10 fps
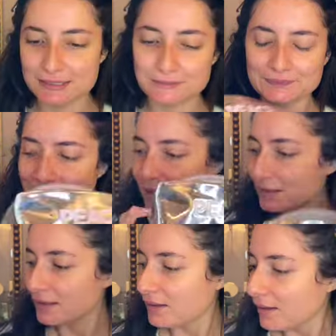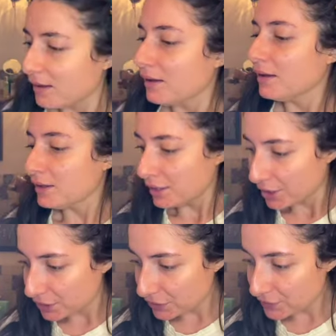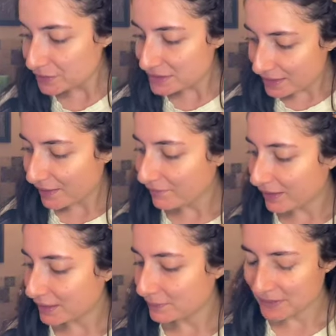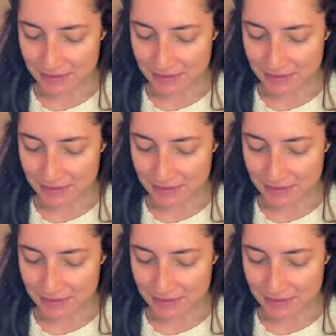So used that vitamin